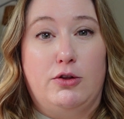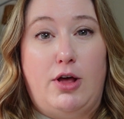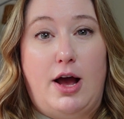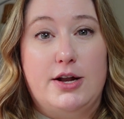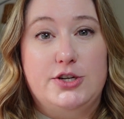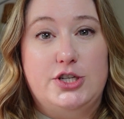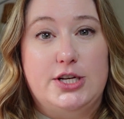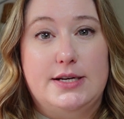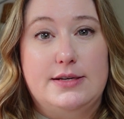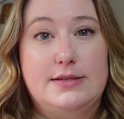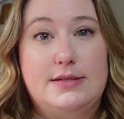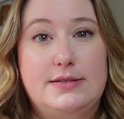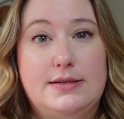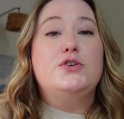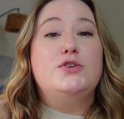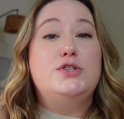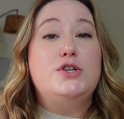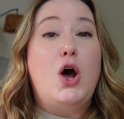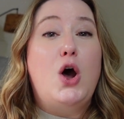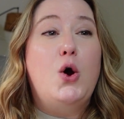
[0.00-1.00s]
launches.
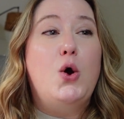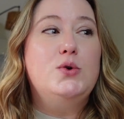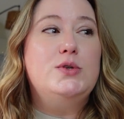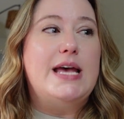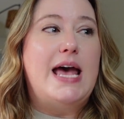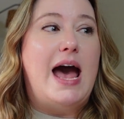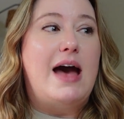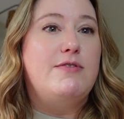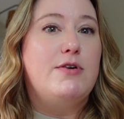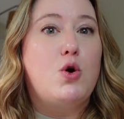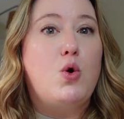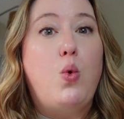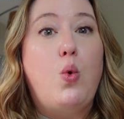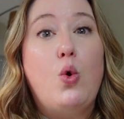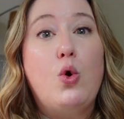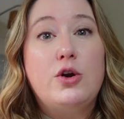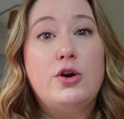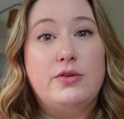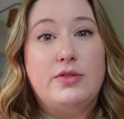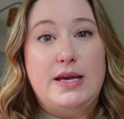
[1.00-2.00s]
So to have a
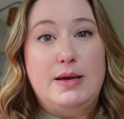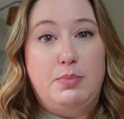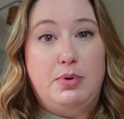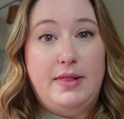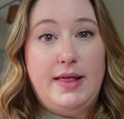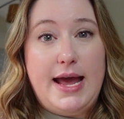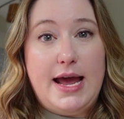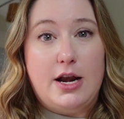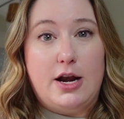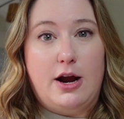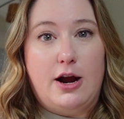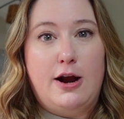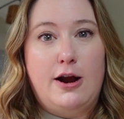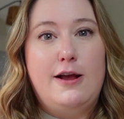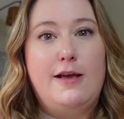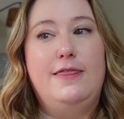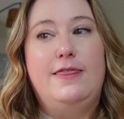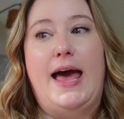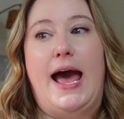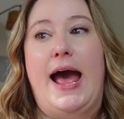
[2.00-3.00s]
quarterly planner
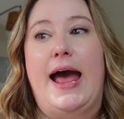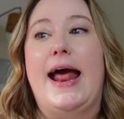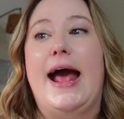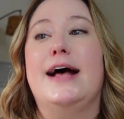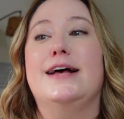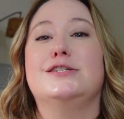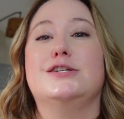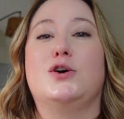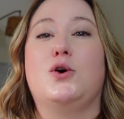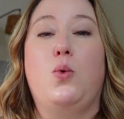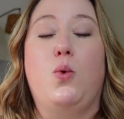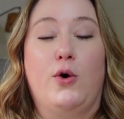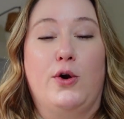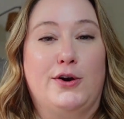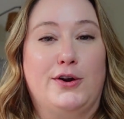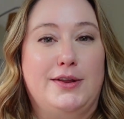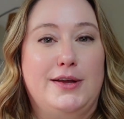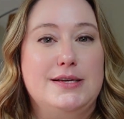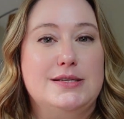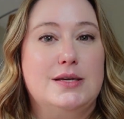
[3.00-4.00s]
that has a
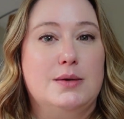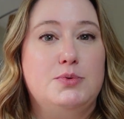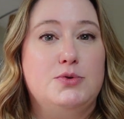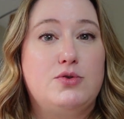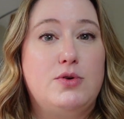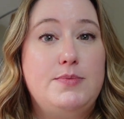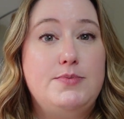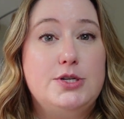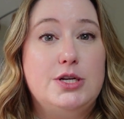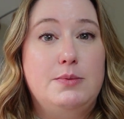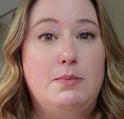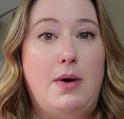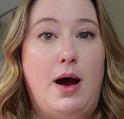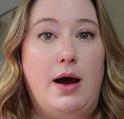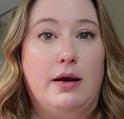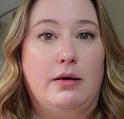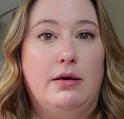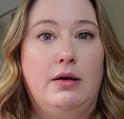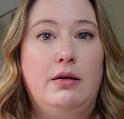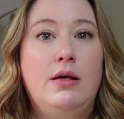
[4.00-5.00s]
quarterly subscription
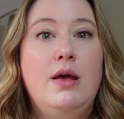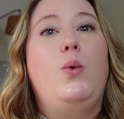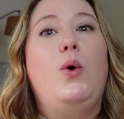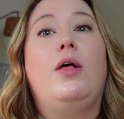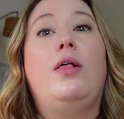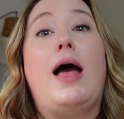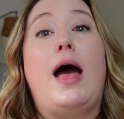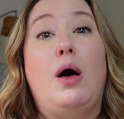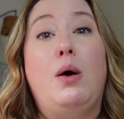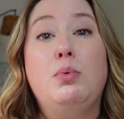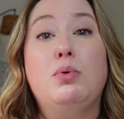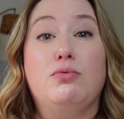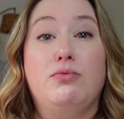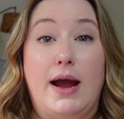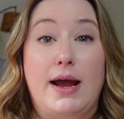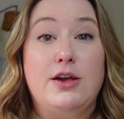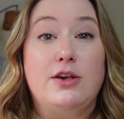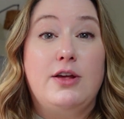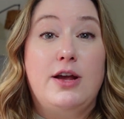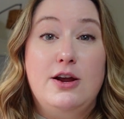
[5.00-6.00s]
model will help
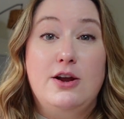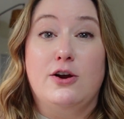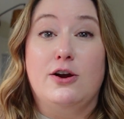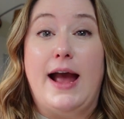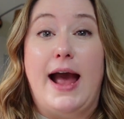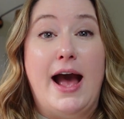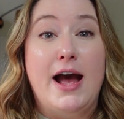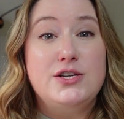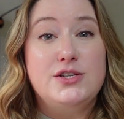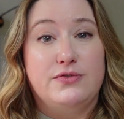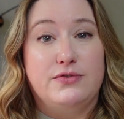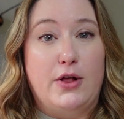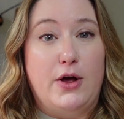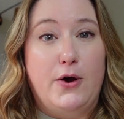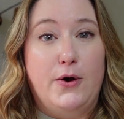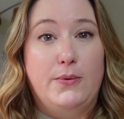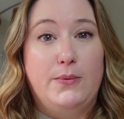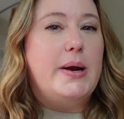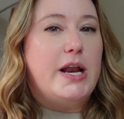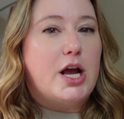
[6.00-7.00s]
regulate your cash
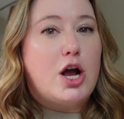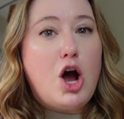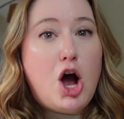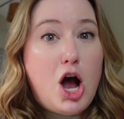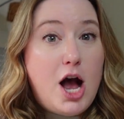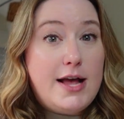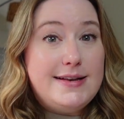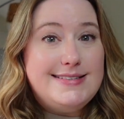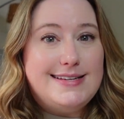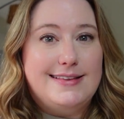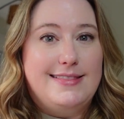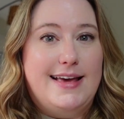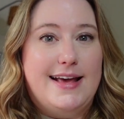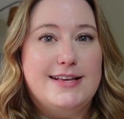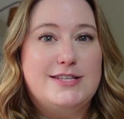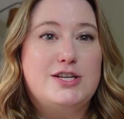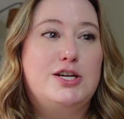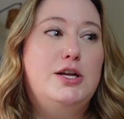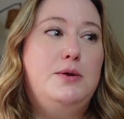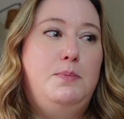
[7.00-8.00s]
flow. But a con to
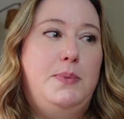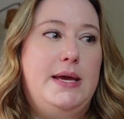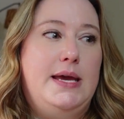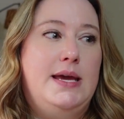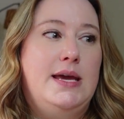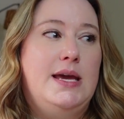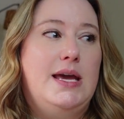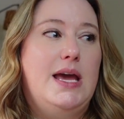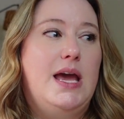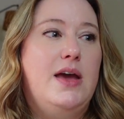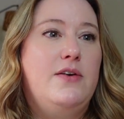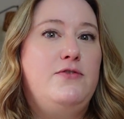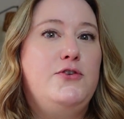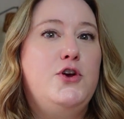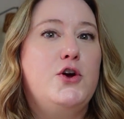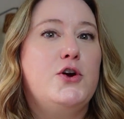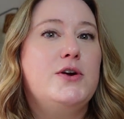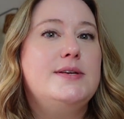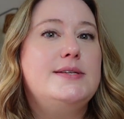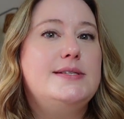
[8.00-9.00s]
this could be if
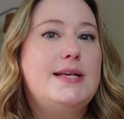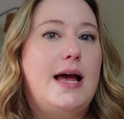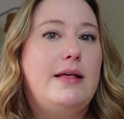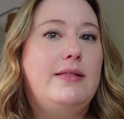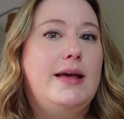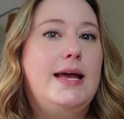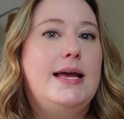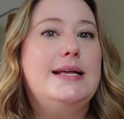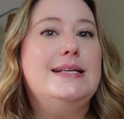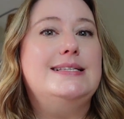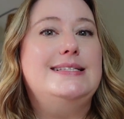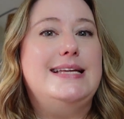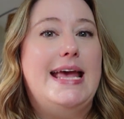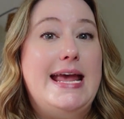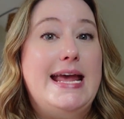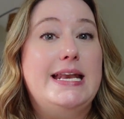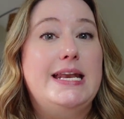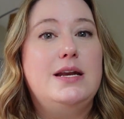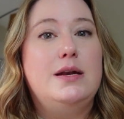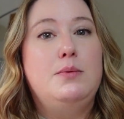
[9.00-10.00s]
you're selling
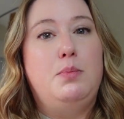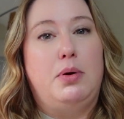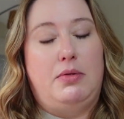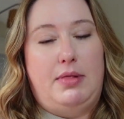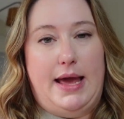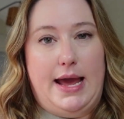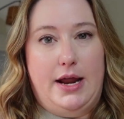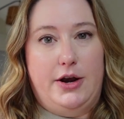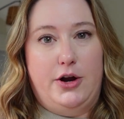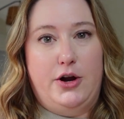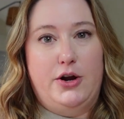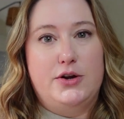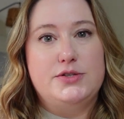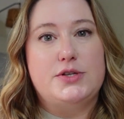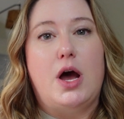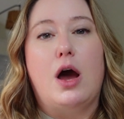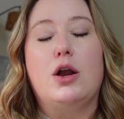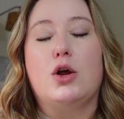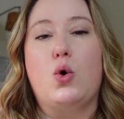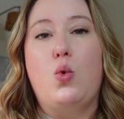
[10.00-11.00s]
dated planners
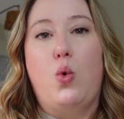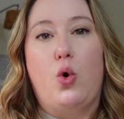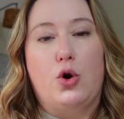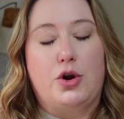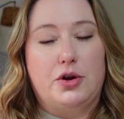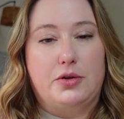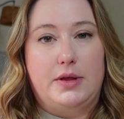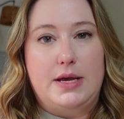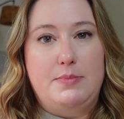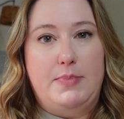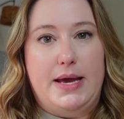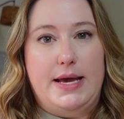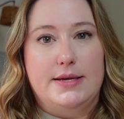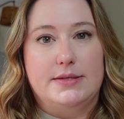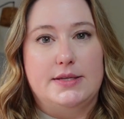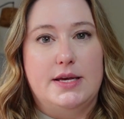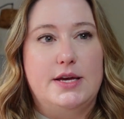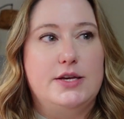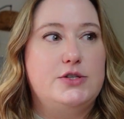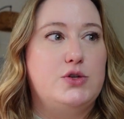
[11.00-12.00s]
on a quarterly
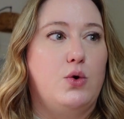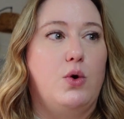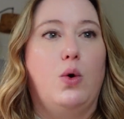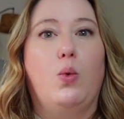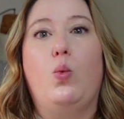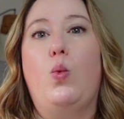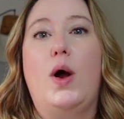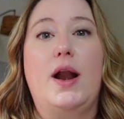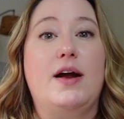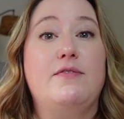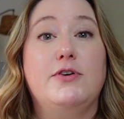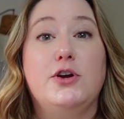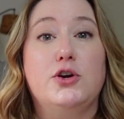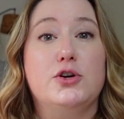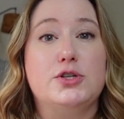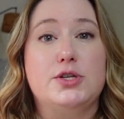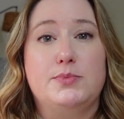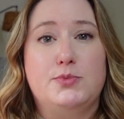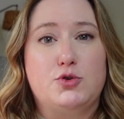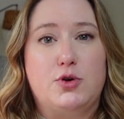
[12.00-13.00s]
basis or whatever your
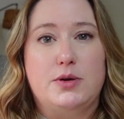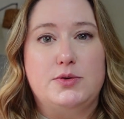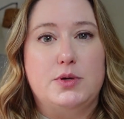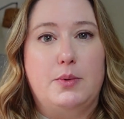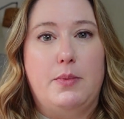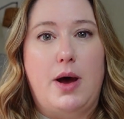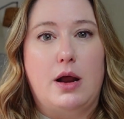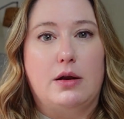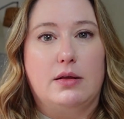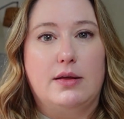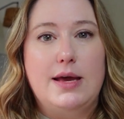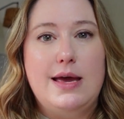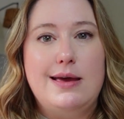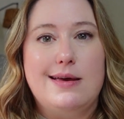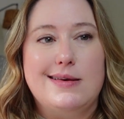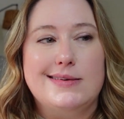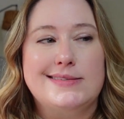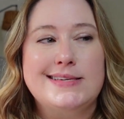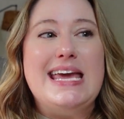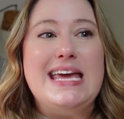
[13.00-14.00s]
subscription model
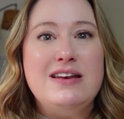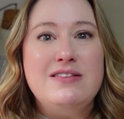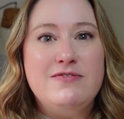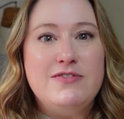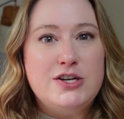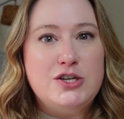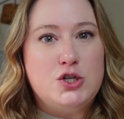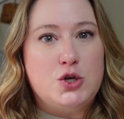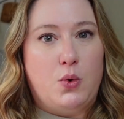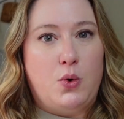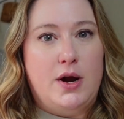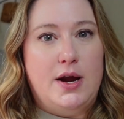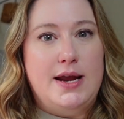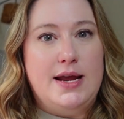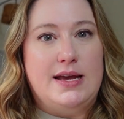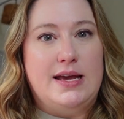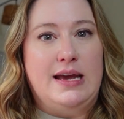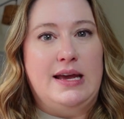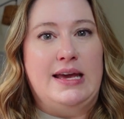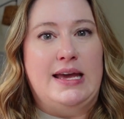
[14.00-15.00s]
is, inventory
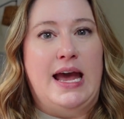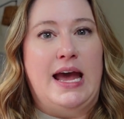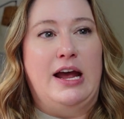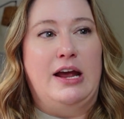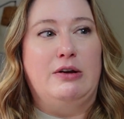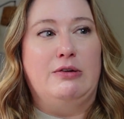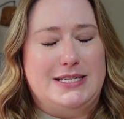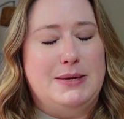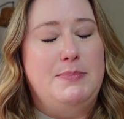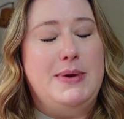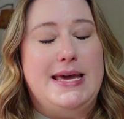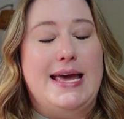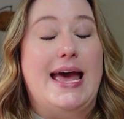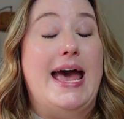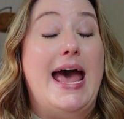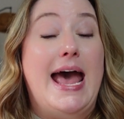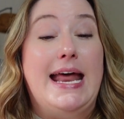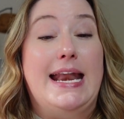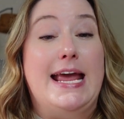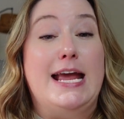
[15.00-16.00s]
can get to be a
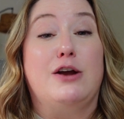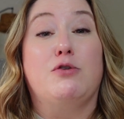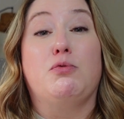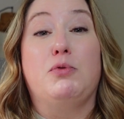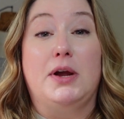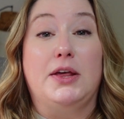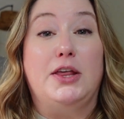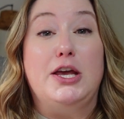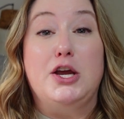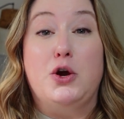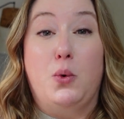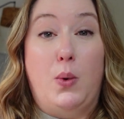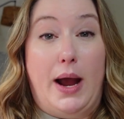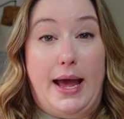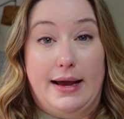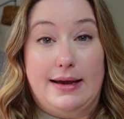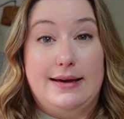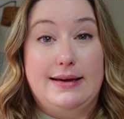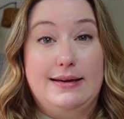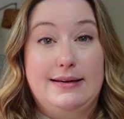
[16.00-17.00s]
headache really
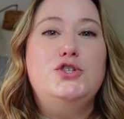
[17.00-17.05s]
quick.